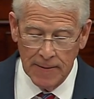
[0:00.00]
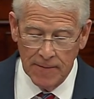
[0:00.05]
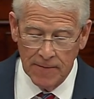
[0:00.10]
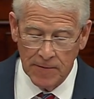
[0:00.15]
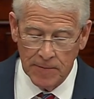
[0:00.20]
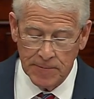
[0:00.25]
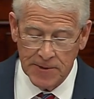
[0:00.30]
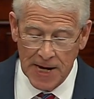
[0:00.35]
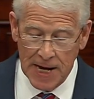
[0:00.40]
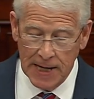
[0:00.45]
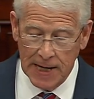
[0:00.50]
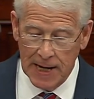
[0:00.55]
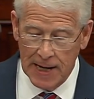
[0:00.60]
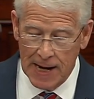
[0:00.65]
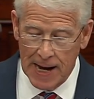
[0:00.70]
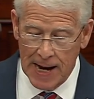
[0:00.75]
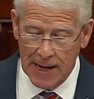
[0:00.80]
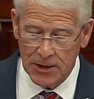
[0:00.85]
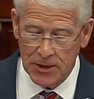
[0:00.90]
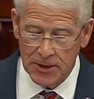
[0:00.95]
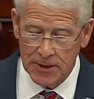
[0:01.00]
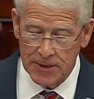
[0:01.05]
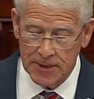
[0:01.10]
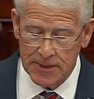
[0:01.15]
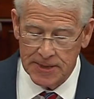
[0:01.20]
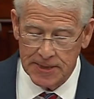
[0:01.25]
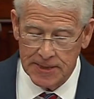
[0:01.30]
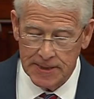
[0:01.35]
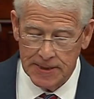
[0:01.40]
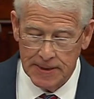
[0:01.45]
from taking
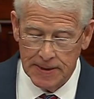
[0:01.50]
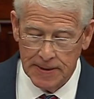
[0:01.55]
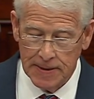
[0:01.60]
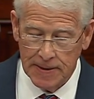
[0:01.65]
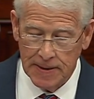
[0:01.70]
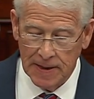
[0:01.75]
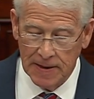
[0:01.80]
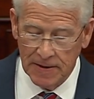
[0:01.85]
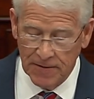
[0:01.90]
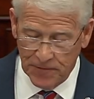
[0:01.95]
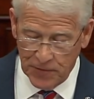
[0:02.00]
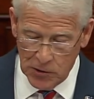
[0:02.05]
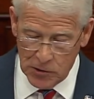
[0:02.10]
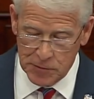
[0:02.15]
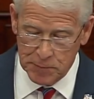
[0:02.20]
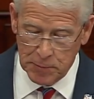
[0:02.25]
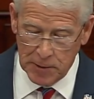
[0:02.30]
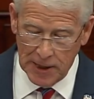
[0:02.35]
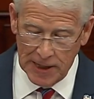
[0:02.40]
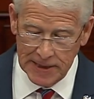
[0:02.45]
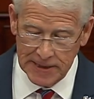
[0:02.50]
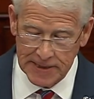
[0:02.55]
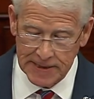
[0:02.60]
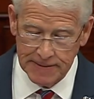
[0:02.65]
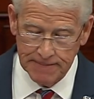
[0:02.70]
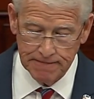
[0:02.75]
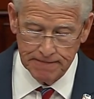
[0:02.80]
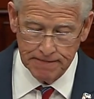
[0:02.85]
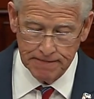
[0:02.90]
actions in the first place.